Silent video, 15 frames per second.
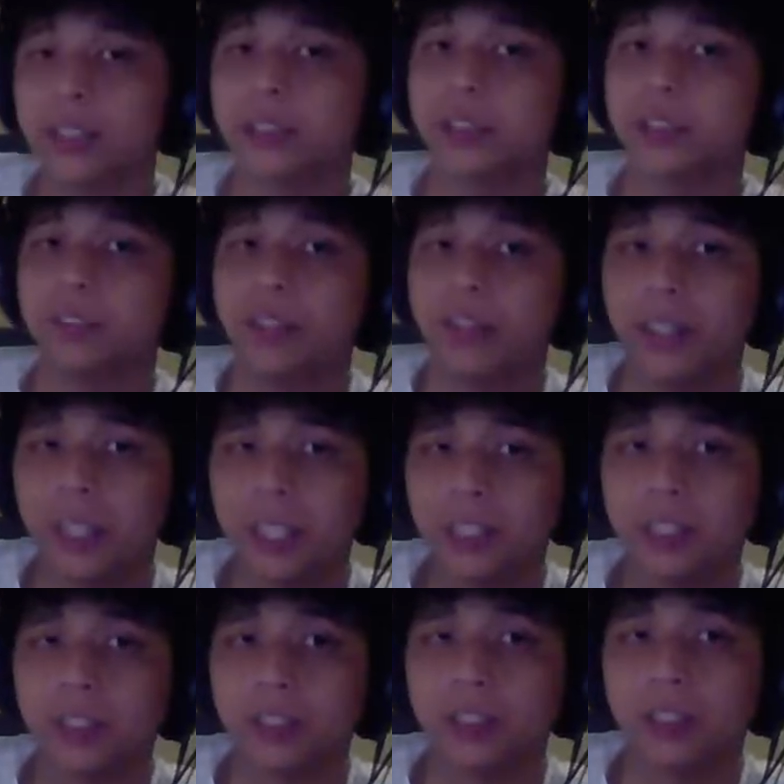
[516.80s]
this
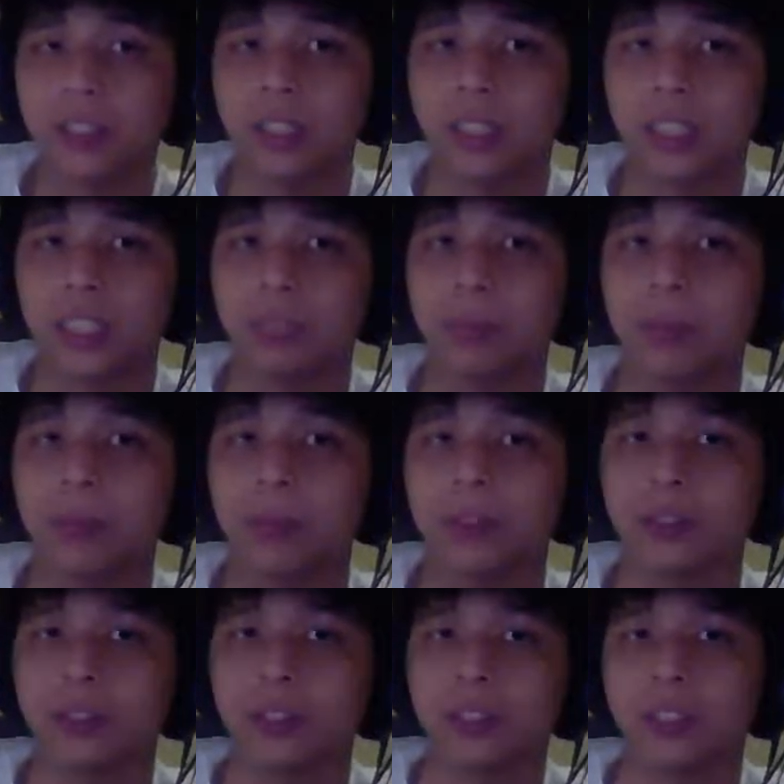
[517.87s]
variation, the
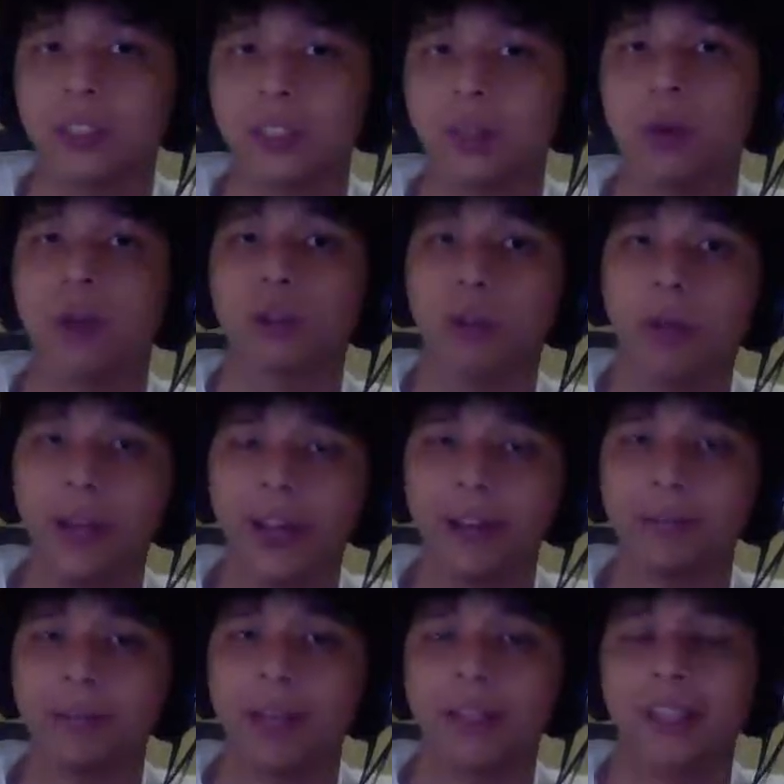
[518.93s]
experimenter is called away,
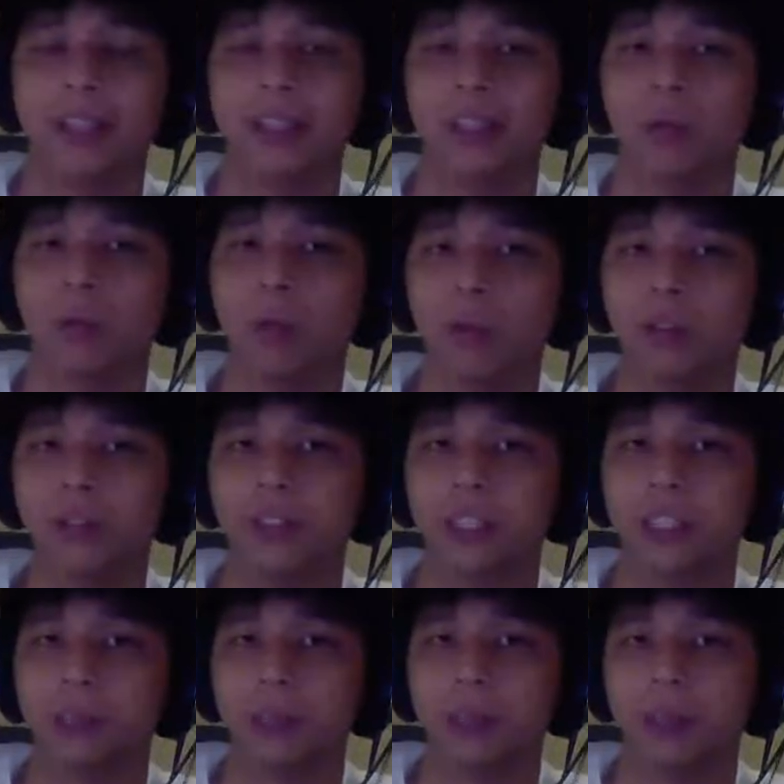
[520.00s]
and then the role of the
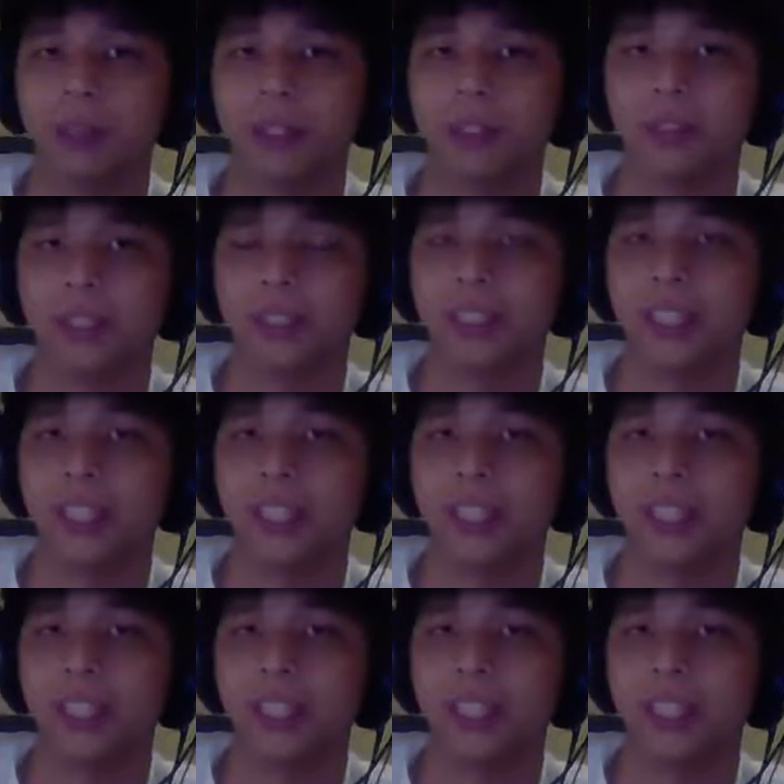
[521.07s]
experimenter is taken